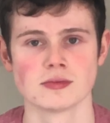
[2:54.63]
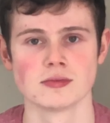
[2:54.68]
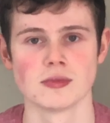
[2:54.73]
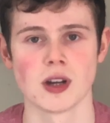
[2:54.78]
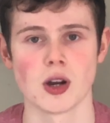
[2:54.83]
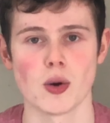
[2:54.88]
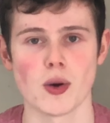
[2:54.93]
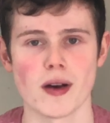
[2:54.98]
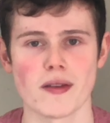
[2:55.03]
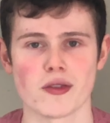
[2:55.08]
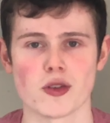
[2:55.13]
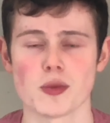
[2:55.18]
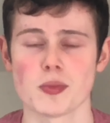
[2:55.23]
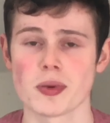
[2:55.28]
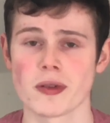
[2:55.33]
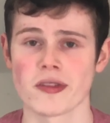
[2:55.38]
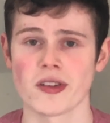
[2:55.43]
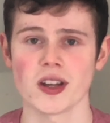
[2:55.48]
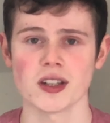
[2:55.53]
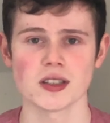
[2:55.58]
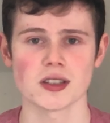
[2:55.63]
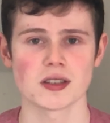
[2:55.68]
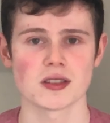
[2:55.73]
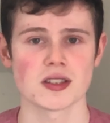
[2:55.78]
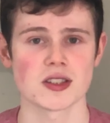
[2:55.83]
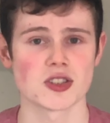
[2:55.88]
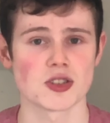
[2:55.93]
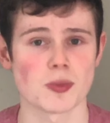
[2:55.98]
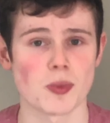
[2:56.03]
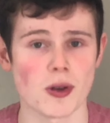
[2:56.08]
However, provided
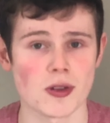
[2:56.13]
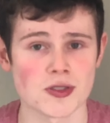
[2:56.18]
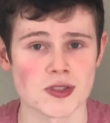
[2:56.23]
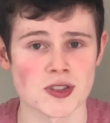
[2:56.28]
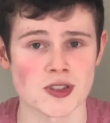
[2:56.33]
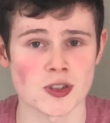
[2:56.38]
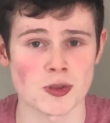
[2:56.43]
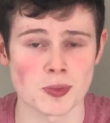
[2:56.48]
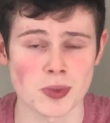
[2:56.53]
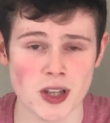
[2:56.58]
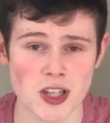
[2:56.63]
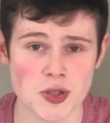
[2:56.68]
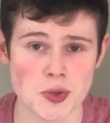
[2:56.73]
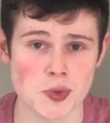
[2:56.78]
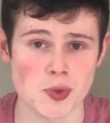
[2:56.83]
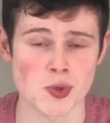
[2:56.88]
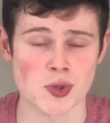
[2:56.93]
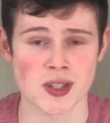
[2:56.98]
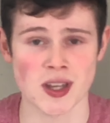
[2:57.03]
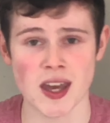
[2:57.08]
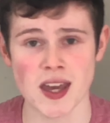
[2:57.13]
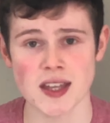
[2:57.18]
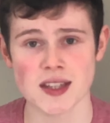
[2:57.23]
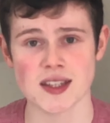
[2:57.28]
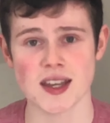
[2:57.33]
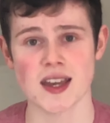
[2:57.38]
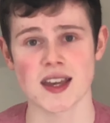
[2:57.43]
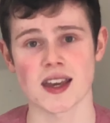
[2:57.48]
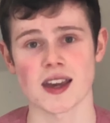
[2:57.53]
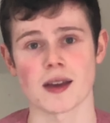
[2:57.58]
these deposits are placed between 8
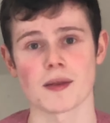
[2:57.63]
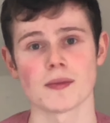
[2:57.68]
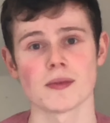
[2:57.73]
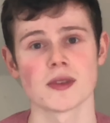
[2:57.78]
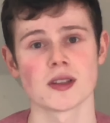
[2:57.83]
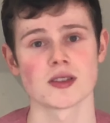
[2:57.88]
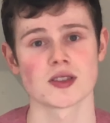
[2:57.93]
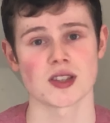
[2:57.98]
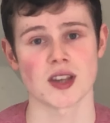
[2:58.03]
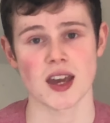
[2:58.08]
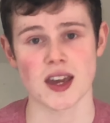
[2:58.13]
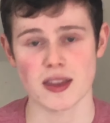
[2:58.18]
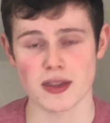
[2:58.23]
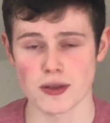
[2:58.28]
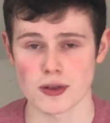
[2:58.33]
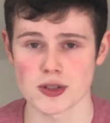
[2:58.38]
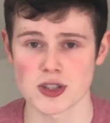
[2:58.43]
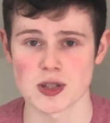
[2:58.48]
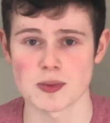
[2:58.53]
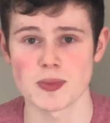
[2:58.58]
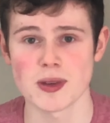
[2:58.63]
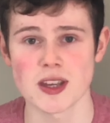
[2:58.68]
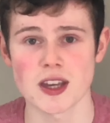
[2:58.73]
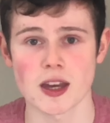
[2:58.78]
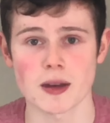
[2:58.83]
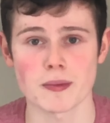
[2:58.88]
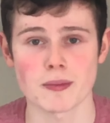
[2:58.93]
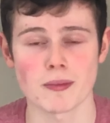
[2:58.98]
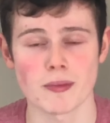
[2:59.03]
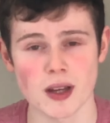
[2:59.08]
AM to 8:30
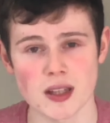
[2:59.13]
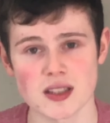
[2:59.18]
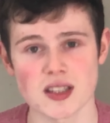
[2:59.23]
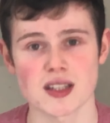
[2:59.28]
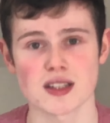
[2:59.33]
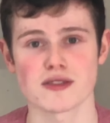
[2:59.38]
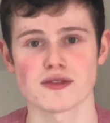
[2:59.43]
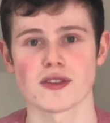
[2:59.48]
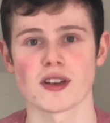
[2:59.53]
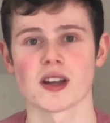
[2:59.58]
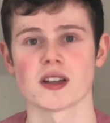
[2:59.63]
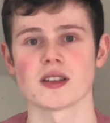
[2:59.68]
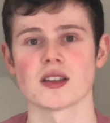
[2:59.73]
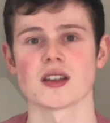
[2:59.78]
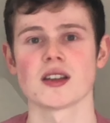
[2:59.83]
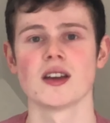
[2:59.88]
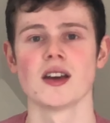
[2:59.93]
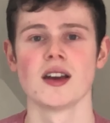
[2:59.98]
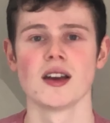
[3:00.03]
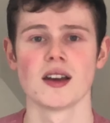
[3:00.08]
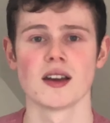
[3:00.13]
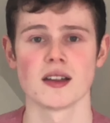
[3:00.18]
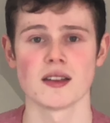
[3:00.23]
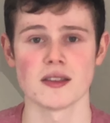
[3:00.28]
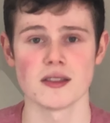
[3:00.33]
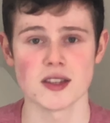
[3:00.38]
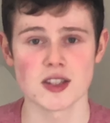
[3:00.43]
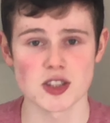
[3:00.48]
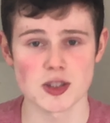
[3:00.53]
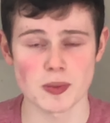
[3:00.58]
PM Monday to Friday,
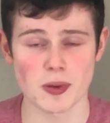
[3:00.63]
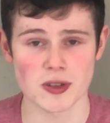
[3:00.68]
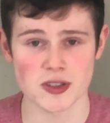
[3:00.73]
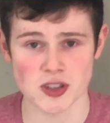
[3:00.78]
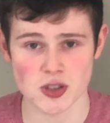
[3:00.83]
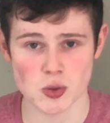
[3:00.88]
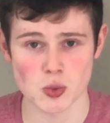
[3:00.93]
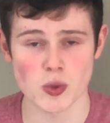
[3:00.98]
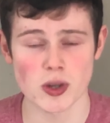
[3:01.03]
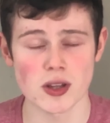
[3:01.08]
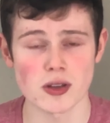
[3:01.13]
these deposits will